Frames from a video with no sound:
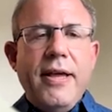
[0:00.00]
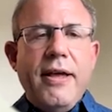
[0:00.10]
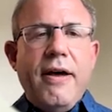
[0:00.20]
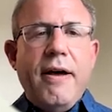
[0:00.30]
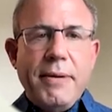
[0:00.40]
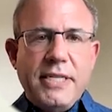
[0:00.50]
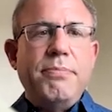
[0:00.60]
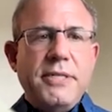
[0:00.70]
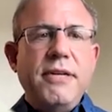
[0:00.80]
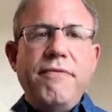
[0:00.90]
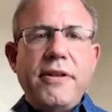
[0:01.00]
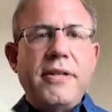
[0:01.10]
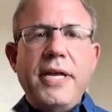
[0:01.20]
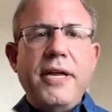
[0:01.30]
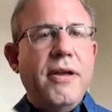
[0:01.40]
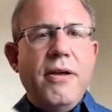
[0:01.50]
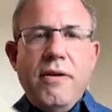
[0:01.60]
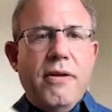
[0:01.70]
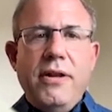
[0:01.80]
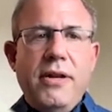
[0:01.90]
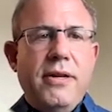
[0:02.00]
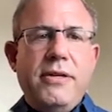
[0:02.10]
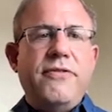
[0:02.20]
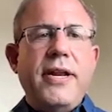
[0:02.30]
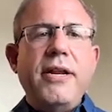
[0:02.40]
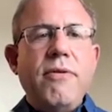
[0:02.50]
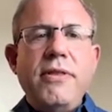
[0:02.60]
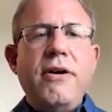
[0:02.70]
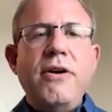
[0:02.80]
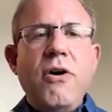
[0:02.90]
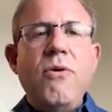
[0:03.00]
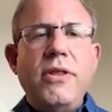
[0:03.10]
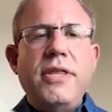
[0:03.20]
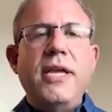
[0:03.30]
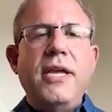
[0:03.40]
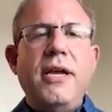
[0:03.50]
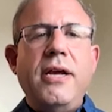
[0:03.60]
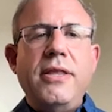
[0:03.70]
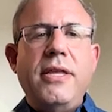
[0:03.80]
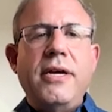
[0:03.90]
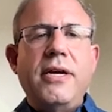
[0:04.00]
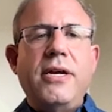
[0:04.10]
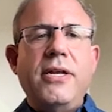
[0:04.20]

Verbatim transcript: Uh, but specifically, does anyone there know what the, the,